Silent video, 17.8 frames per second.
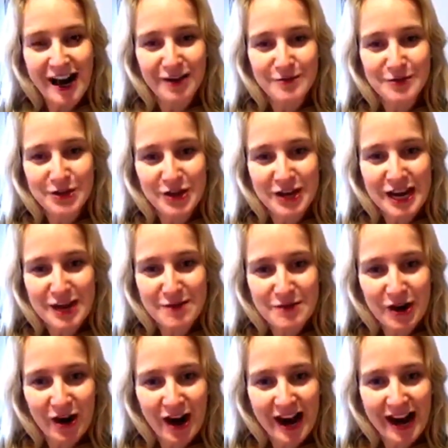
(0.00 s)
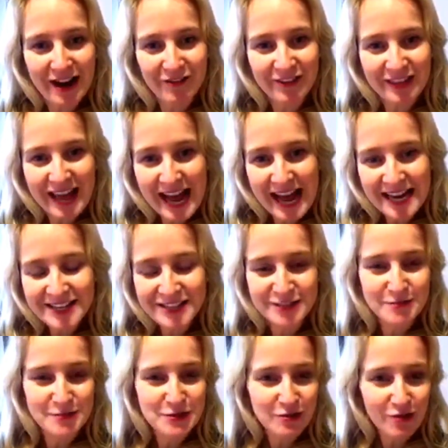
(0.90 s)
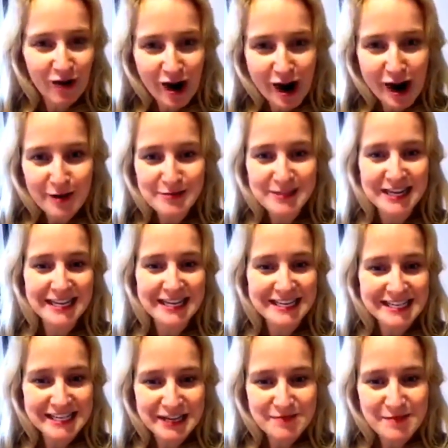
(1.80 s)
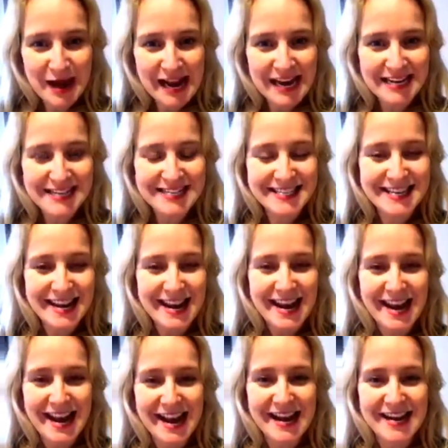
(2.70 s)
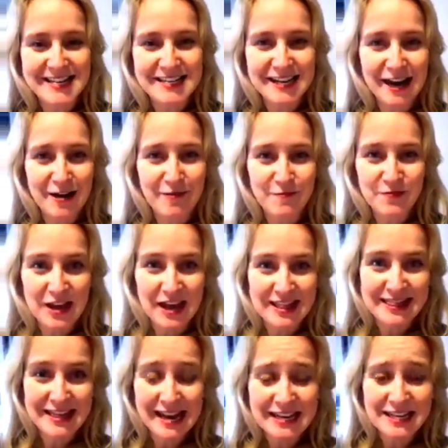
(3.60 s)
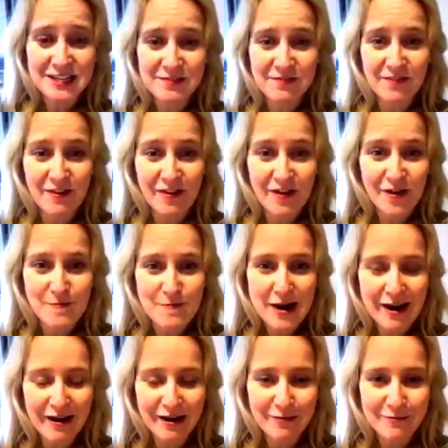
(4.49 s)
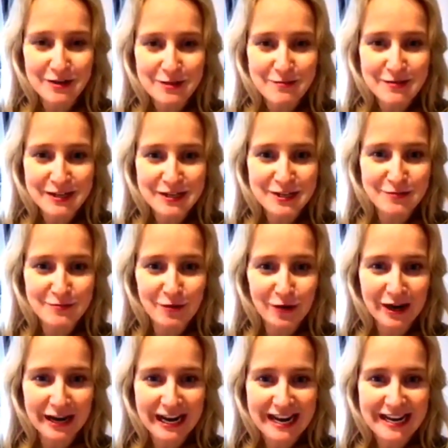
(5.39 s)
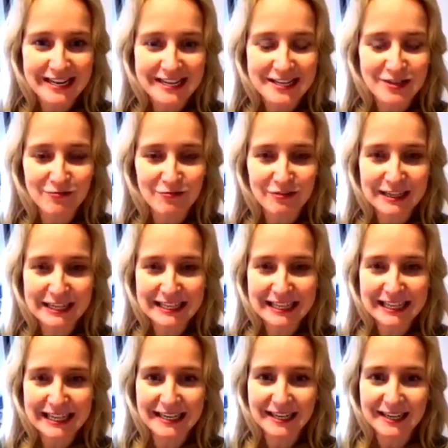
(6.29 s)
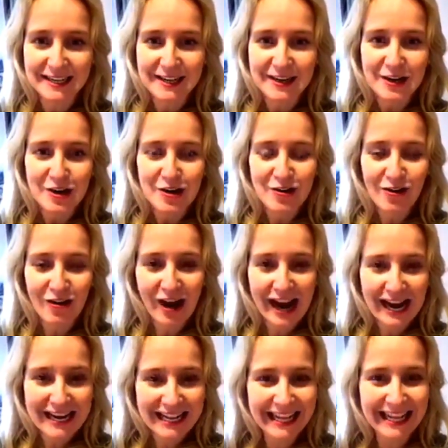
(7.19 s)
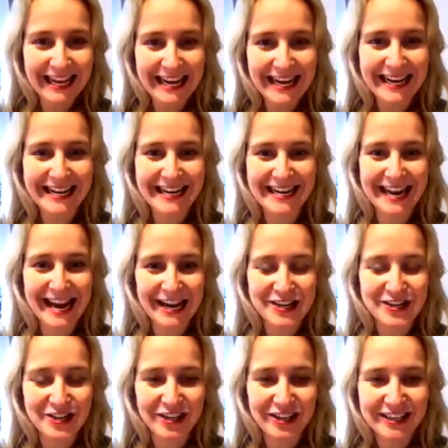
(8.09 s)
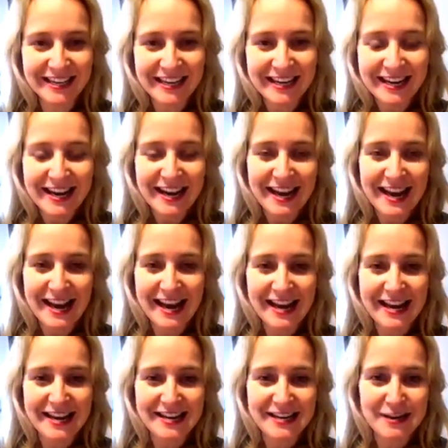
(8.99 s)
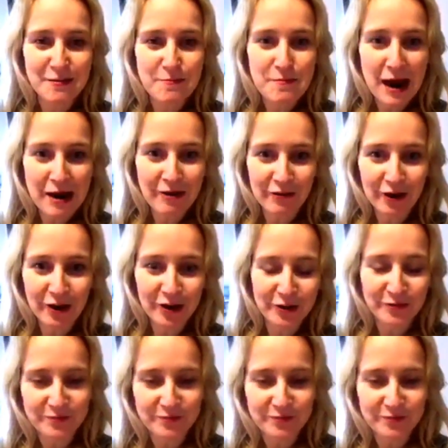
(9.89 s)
So keep your eye out for that, subscribe, send it to your mates, and yeah, thanks for bearing with me this morning in this really crackly connection in Beirut.